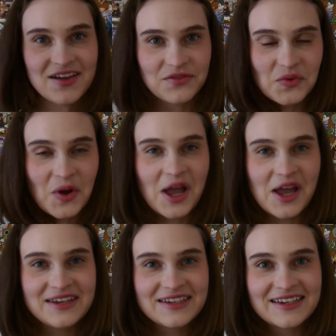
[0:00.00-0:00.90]

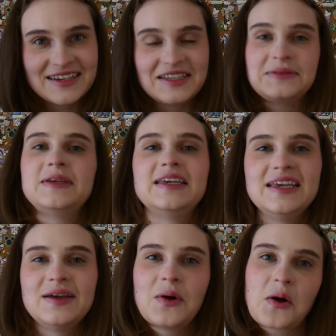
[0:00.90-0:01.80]
everyone, it's me E
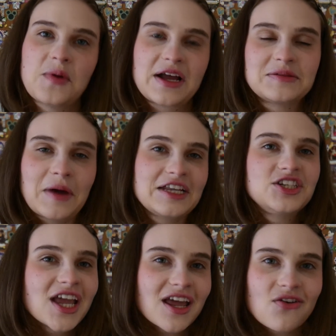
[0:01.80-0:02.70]
and welcome back to my
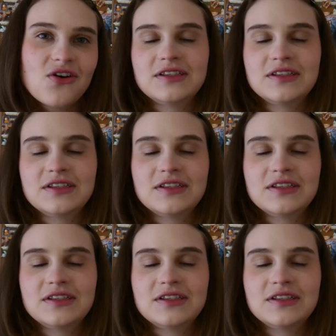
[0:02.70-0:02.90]
channel.